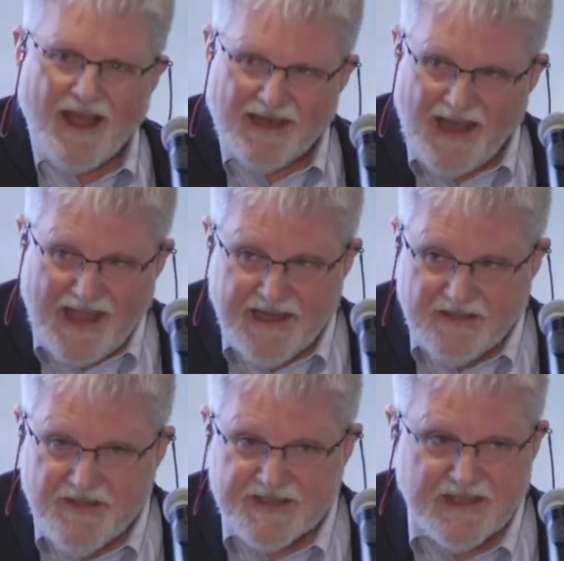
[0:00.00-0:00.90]

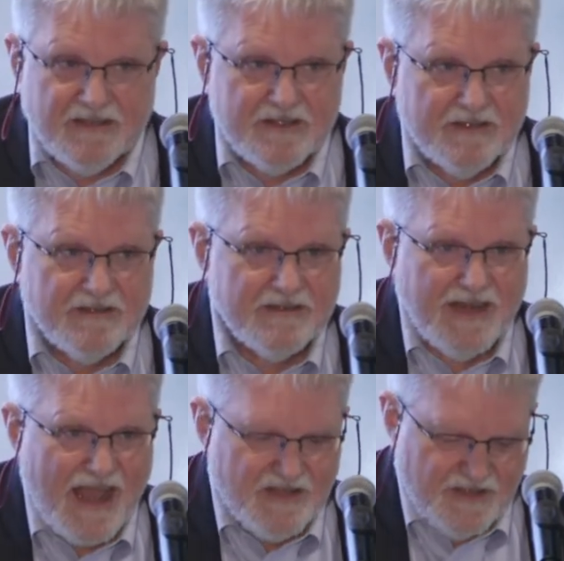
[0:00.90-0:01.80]
aligning to the single
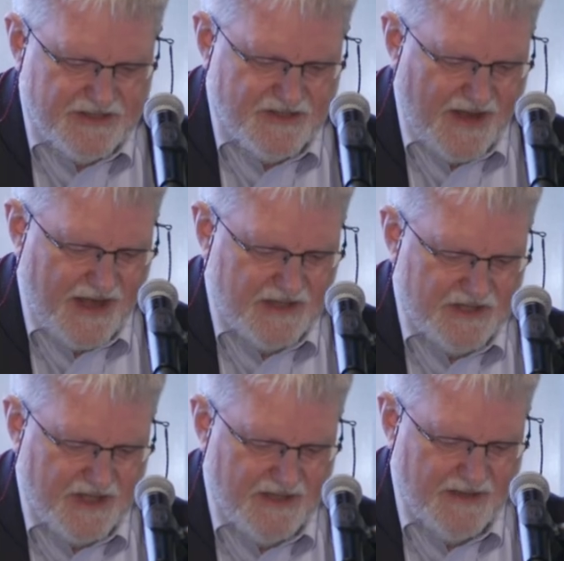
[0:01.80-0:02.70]
national
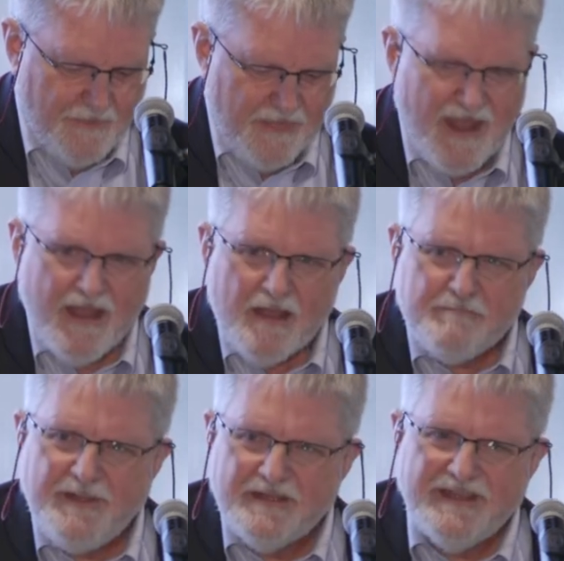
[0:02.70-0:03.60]
strategy,
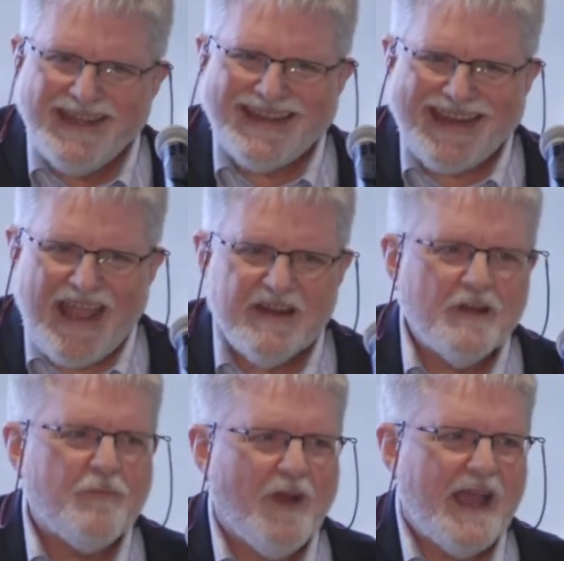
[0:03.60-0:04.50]
building an
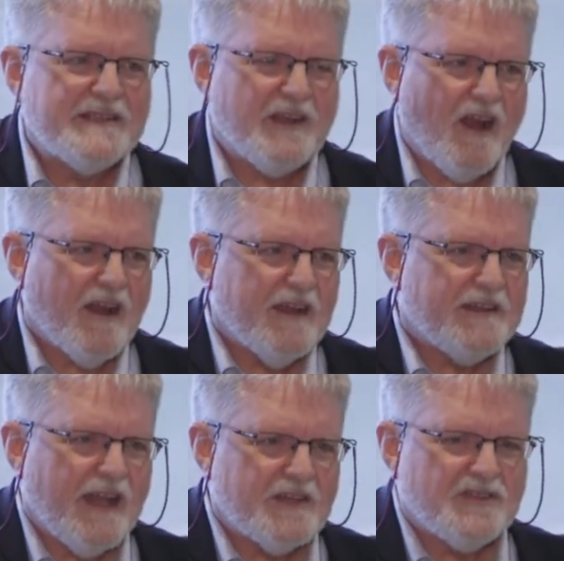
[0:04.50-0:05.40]
enterprise
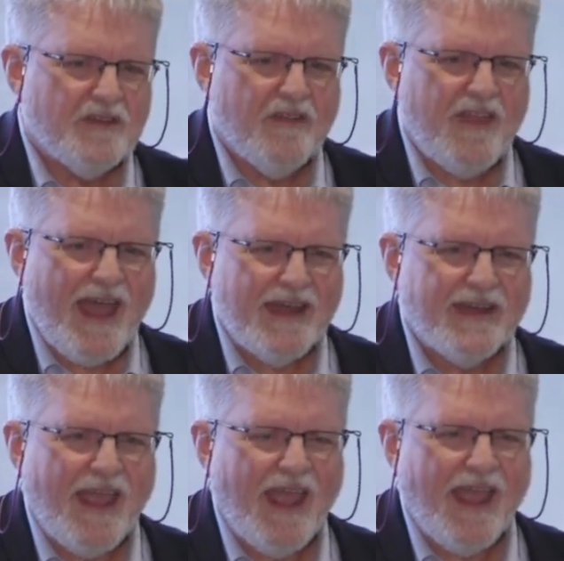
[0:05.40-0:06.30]
architecture
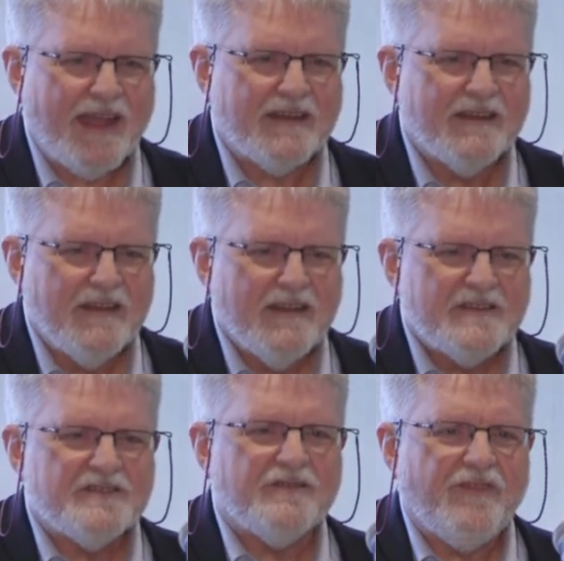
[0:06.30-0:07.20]
that can
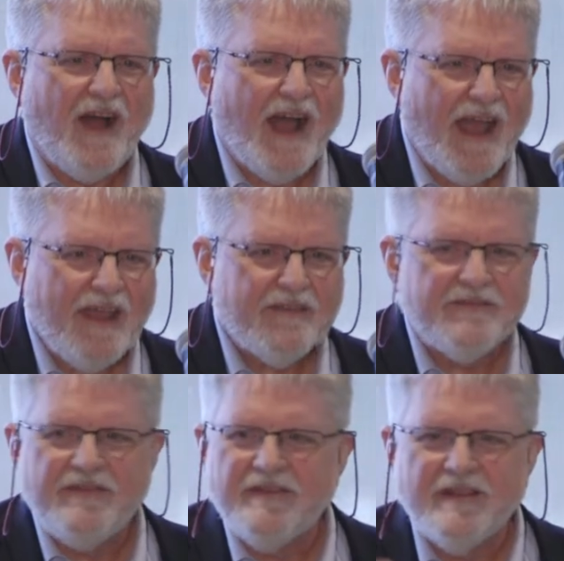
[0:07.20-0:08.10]

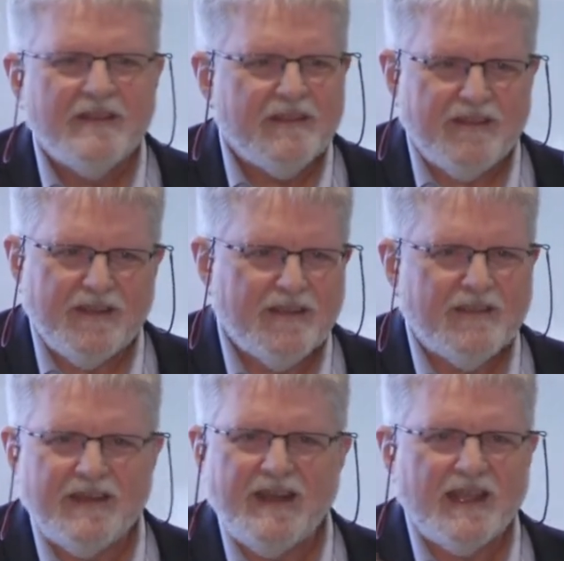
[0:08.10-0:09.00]
survive the,
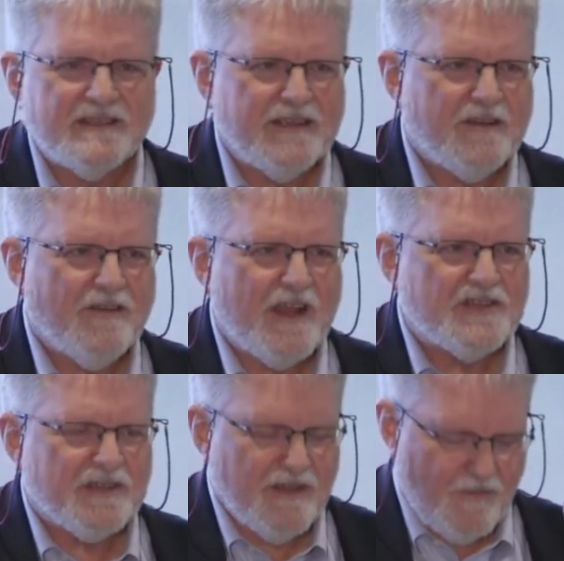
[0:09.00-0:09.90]
the next
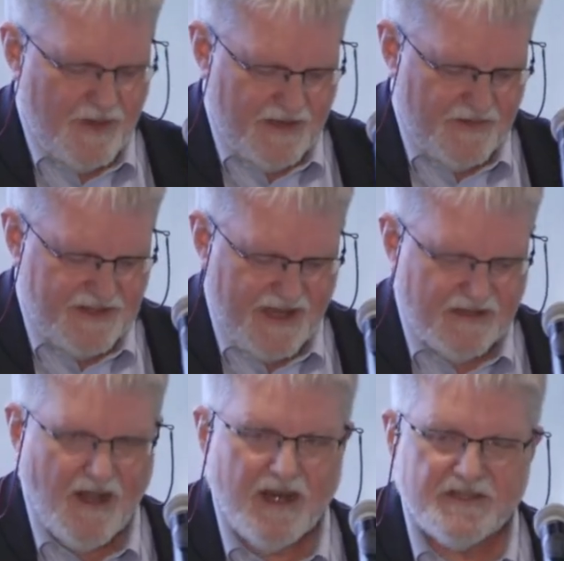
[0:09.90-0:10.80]
iteration of whatever
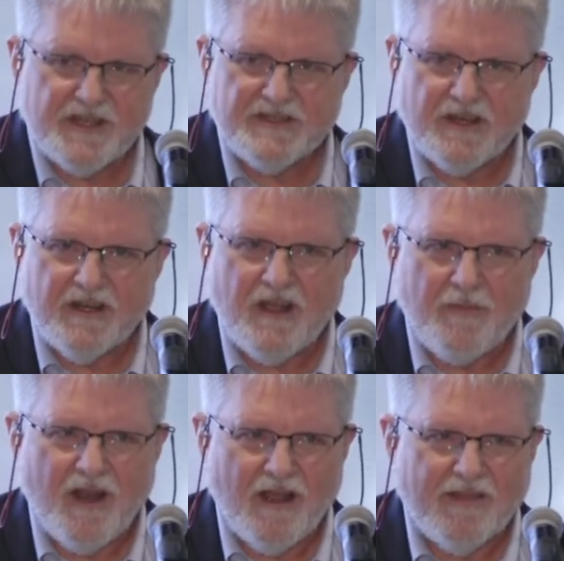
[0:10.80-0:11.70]
technology is going to
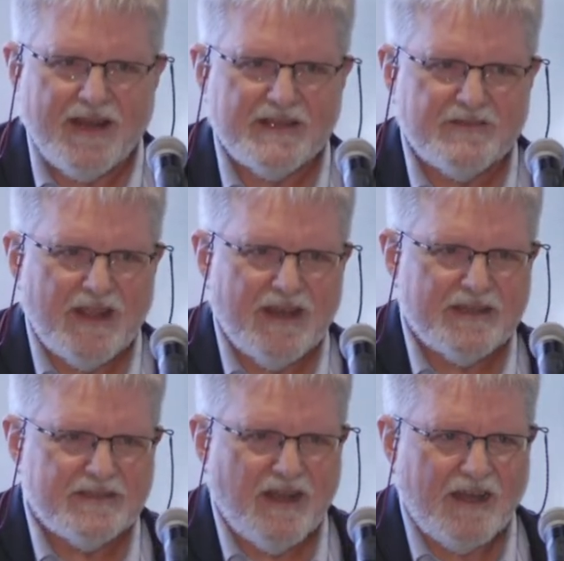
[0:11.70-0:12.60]
come along that is, it
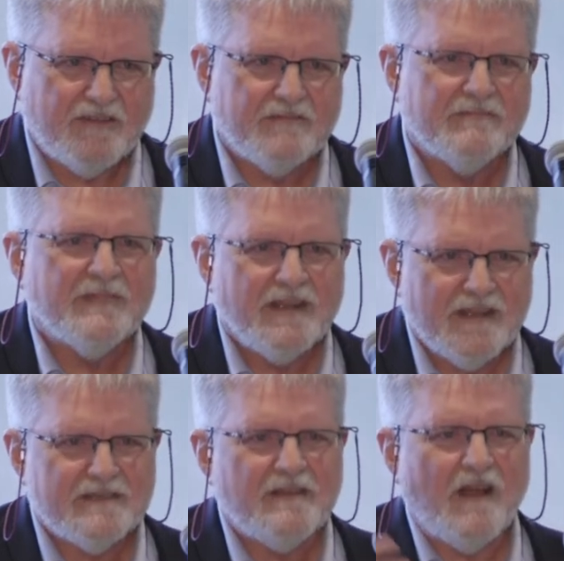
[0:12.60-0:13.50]
is not,
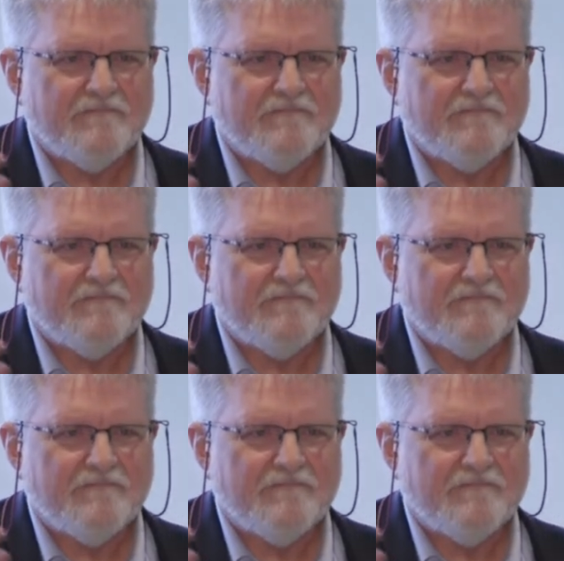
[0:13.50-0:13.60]
is